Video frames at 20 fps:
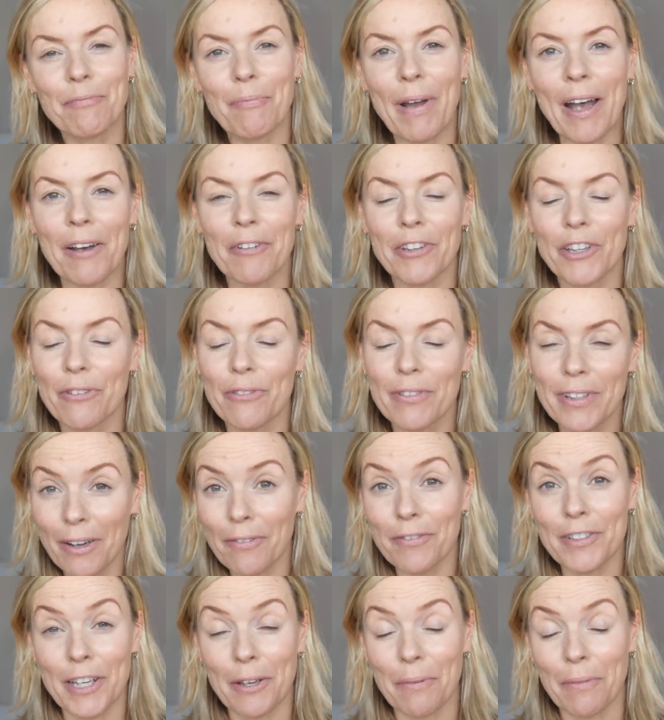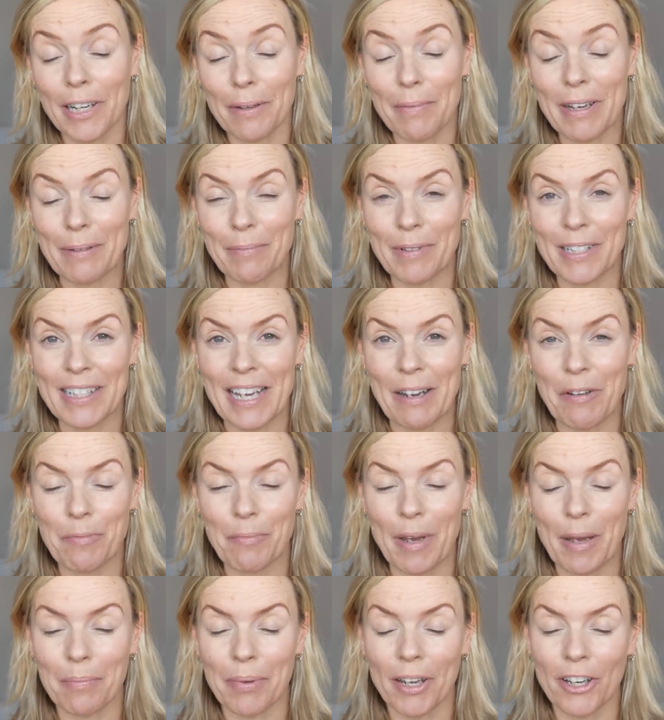Well, you loved it when I made a mistake with
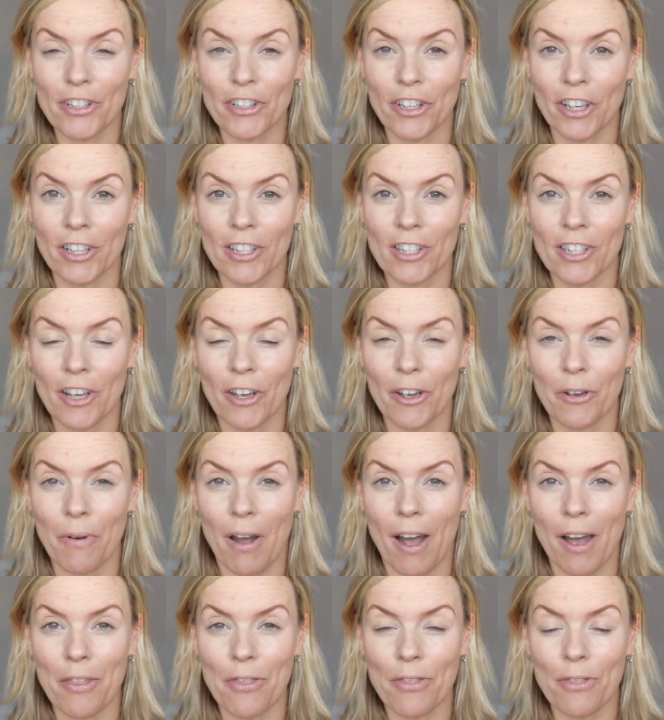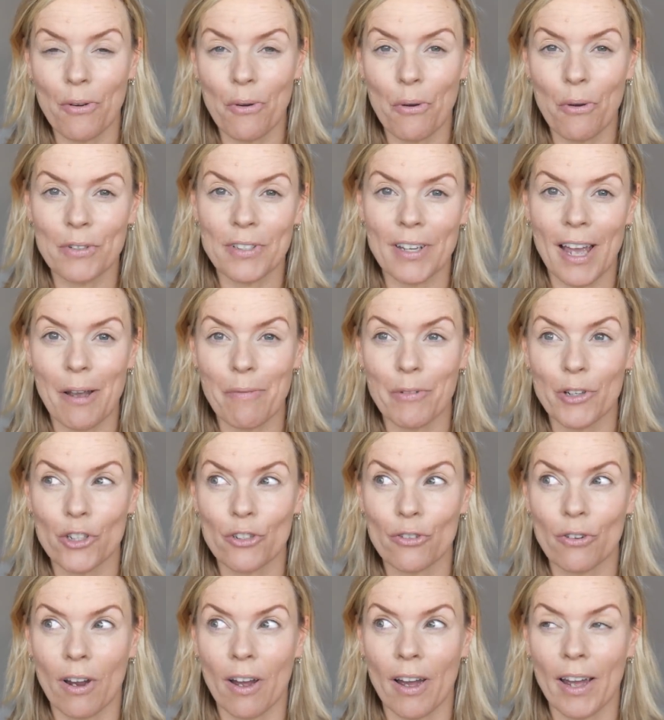my blusher, so I thought I would
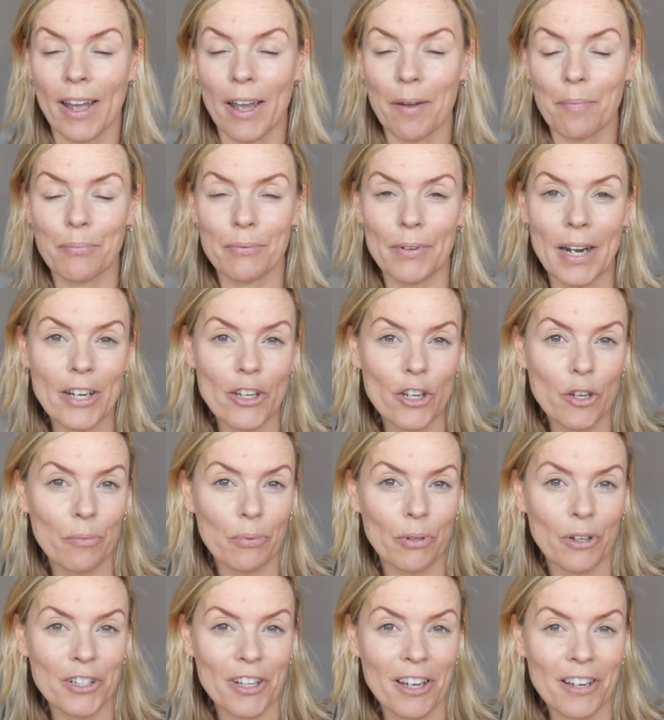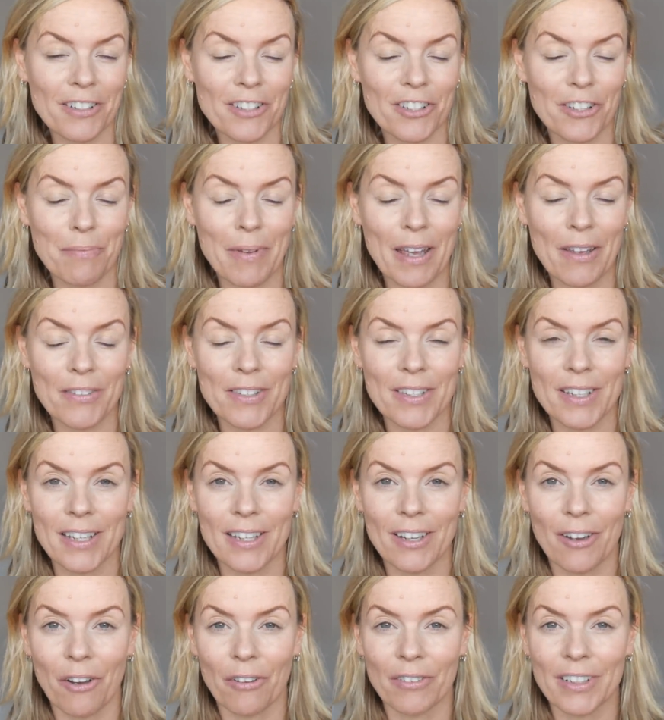try a brand new product. You may have
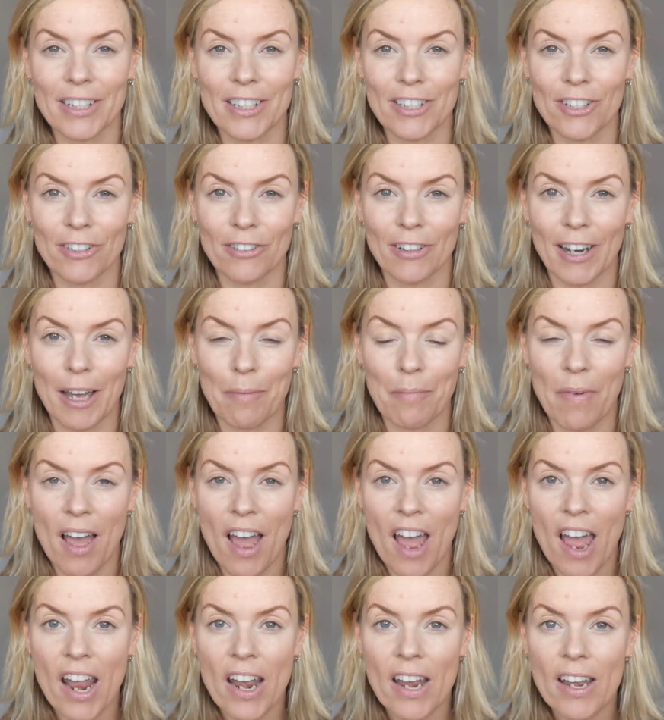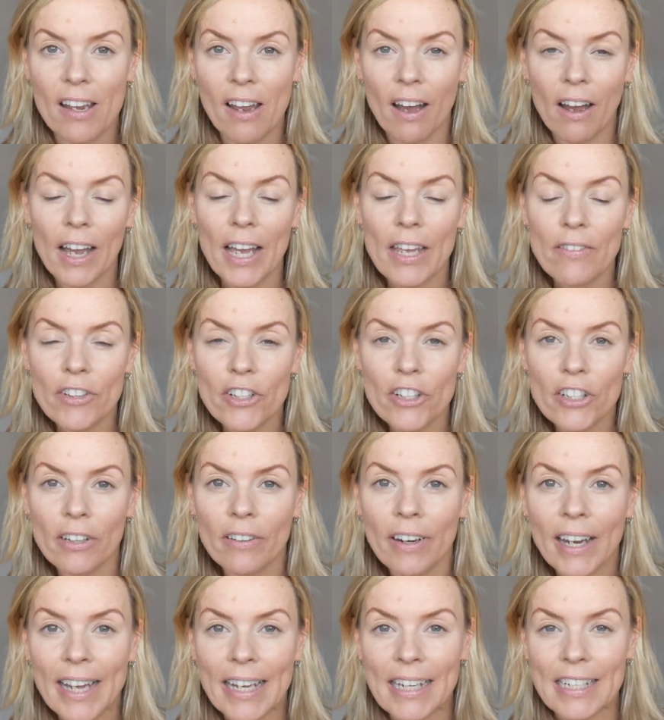seen it on Instagram, live and
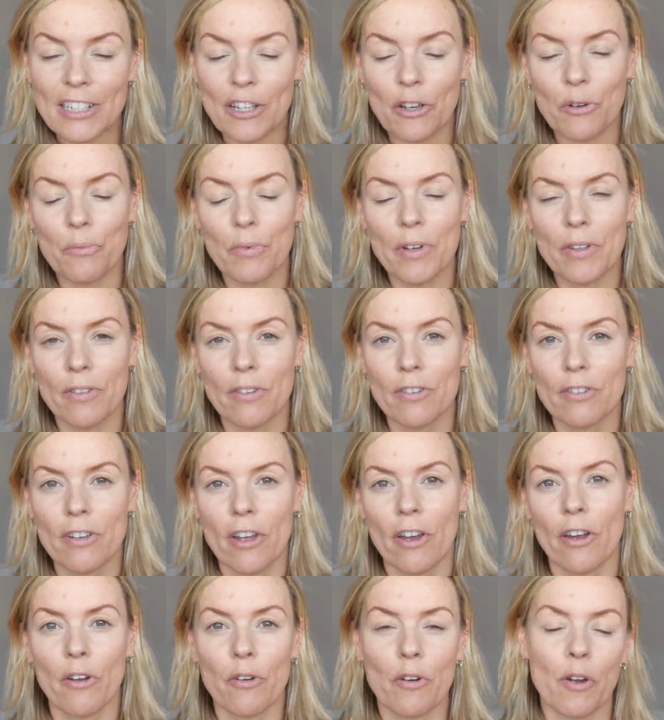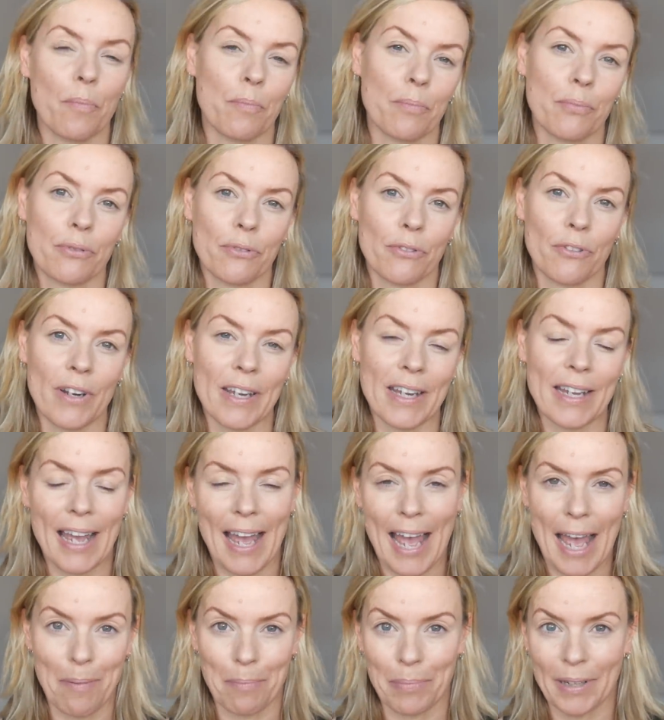direct with no
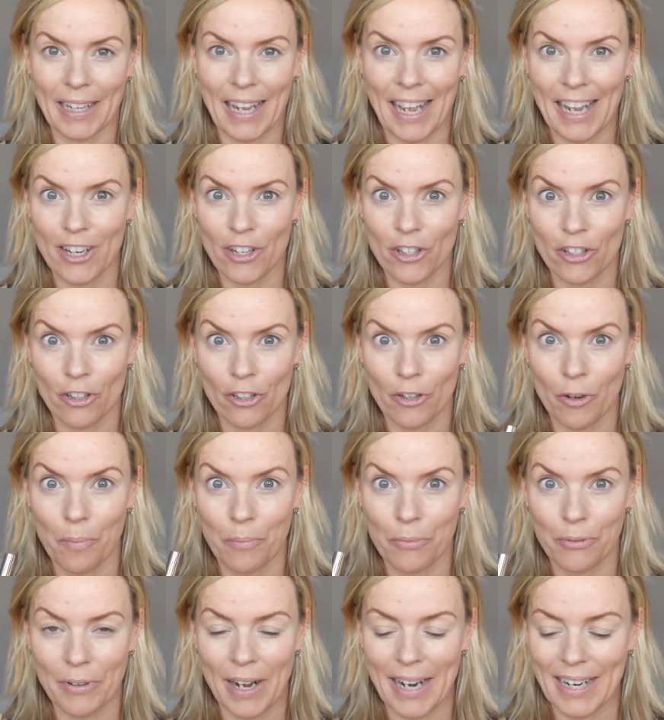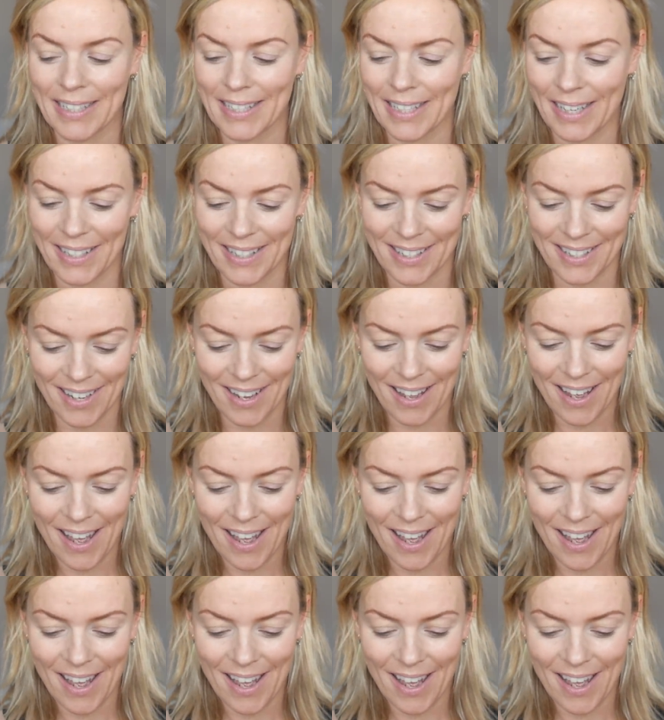pre-application practice.